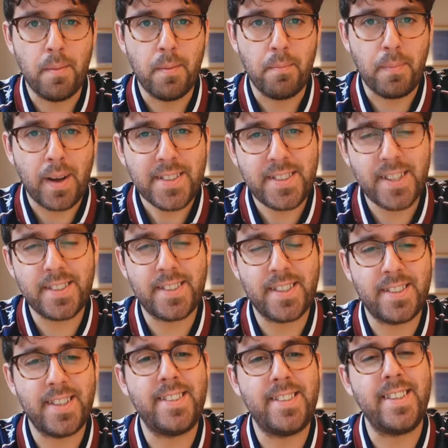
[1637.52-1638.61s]
Manchester
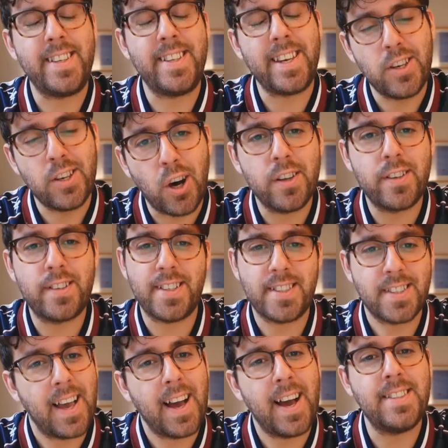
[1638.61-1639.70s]
City did not
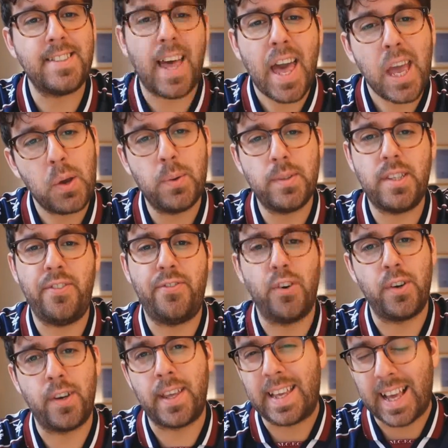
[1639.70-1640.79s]
disguise equity
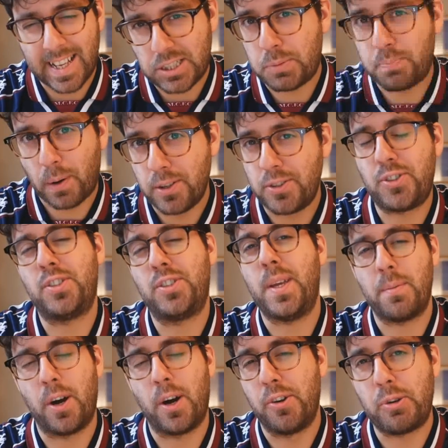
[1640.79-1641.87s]
funding as
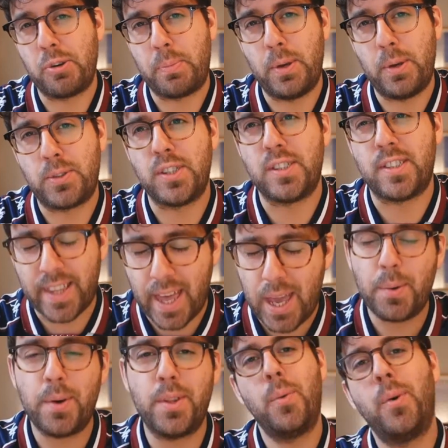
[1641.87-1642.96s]
sponsorship contributions. They
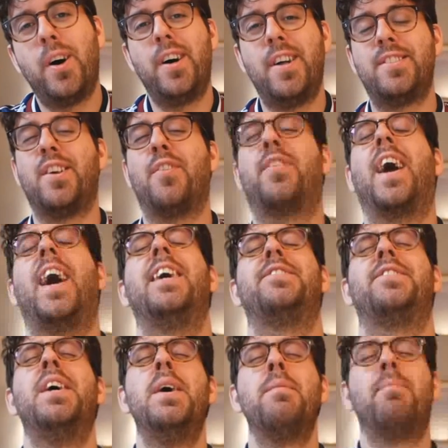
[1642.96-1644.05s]
were the words of
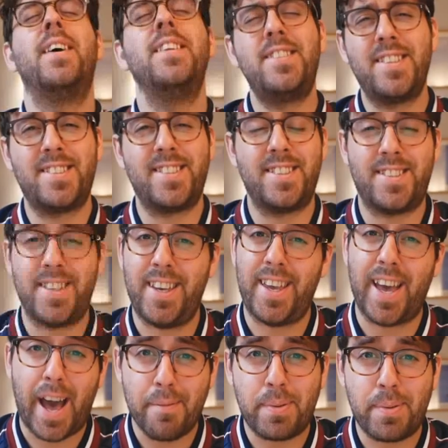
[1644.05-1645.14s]
Cass. Manchester City
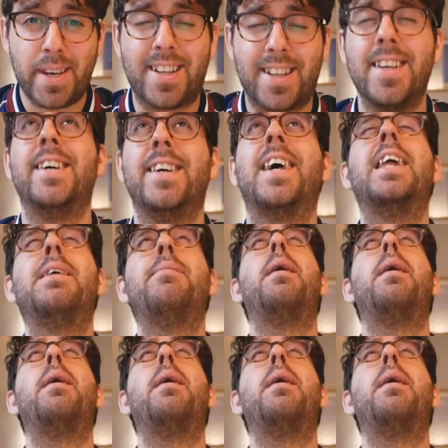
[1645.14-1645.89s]
have been cleared, and I'm